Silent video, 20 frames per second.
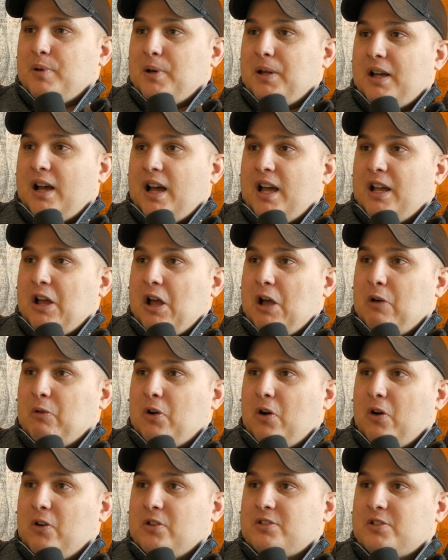but I would
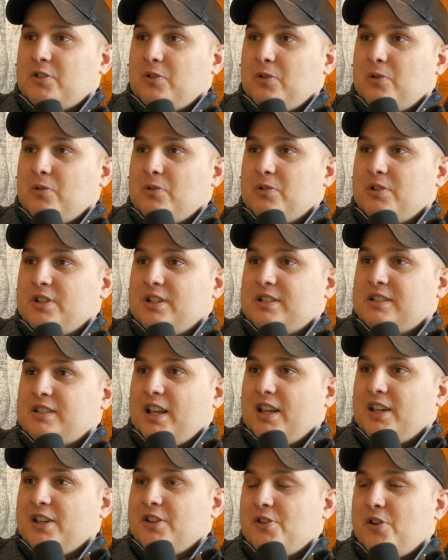also just
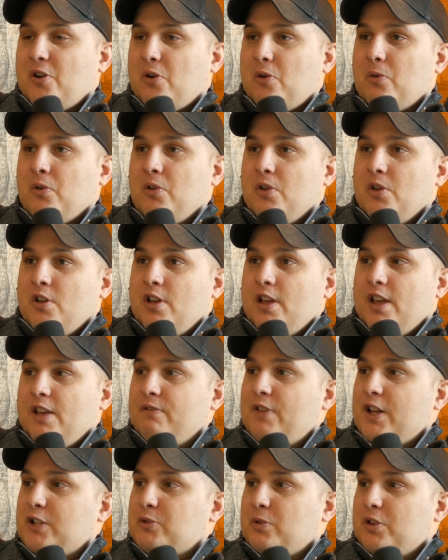say,
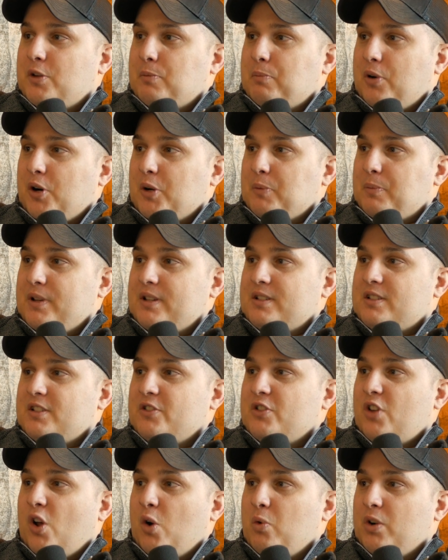invest with a purpose,
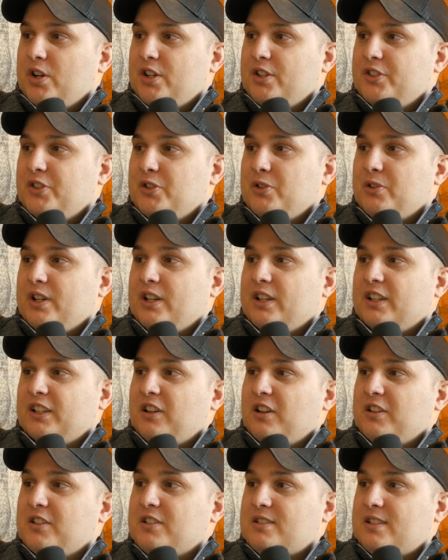know what you're doing, and
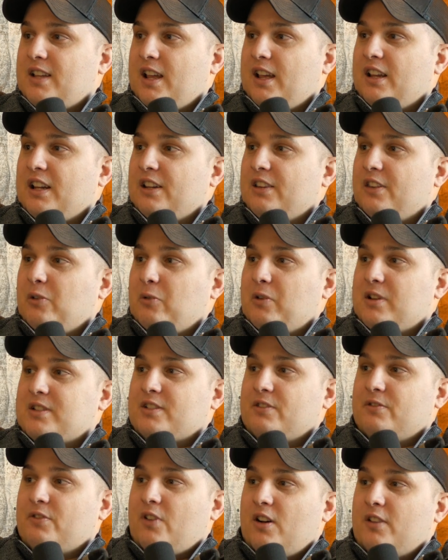understand the risk
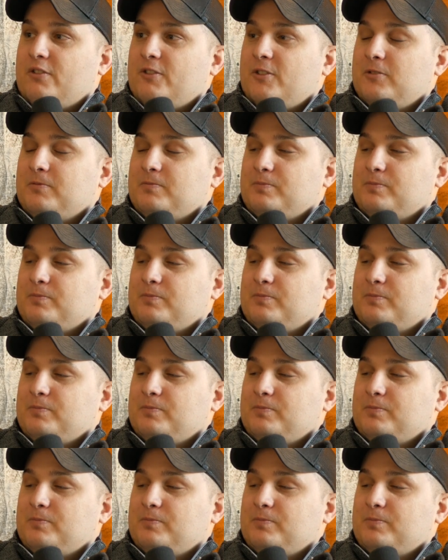involved.